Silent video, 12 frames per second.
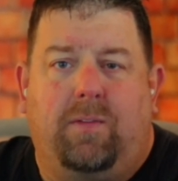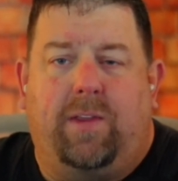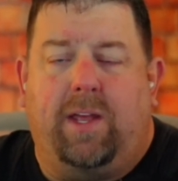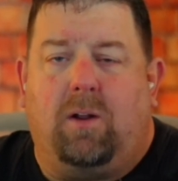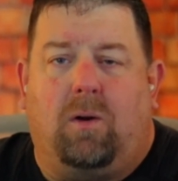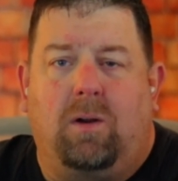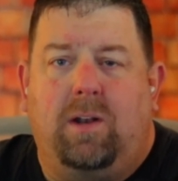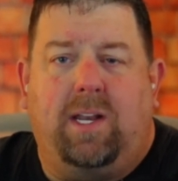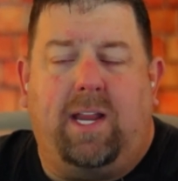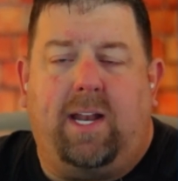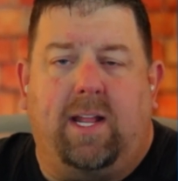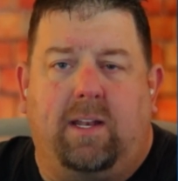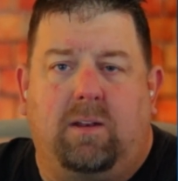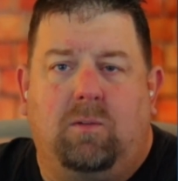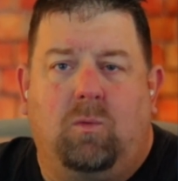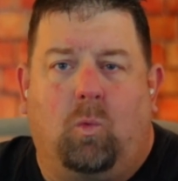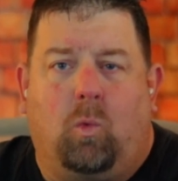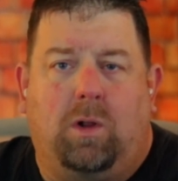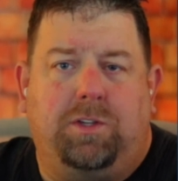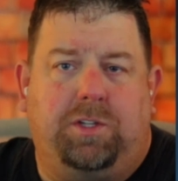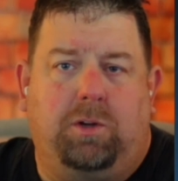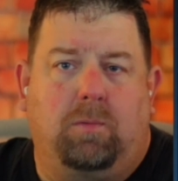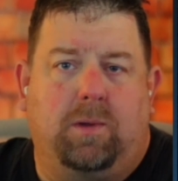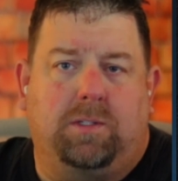that aren't needed once
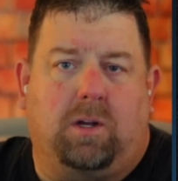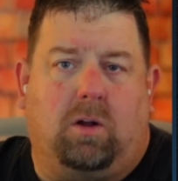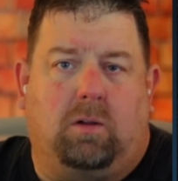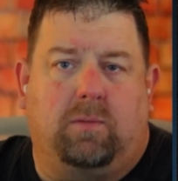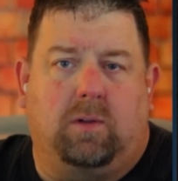you resolve